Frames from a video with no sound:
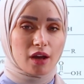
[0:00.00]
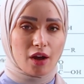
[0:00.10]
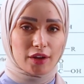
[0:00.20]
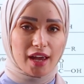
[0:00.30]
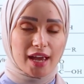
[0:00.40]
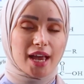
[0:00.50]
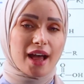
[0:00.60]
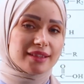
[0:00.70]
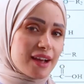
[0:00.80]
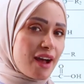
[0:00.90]
Okay,
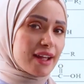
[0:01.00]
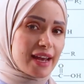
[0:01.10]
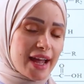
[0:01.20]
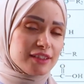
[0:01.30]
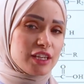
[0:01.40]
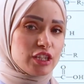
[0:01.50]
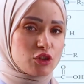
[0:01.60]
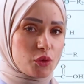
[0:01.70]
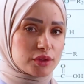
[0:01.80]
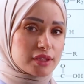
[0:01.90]
aldehyde and
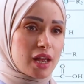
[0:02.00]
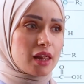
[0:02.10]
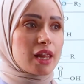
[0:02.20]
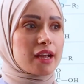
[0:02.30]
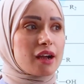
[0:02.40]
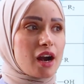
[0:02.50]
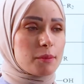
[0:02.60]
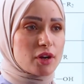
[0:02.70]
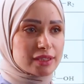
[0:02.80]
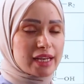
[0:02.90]
ketones, like
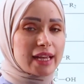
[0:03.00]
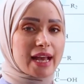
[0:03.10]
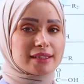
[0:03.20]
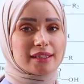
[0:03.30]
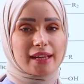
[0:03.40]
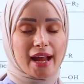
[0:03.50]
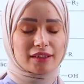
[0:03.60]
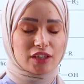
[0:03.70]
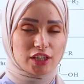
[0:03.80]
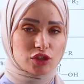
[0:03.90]
carboxylic acid
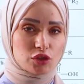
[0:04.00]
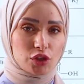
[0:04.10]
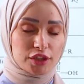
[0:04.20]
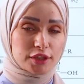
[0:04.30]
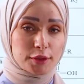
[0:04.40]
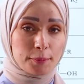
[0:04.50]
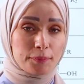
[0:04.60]
and esters.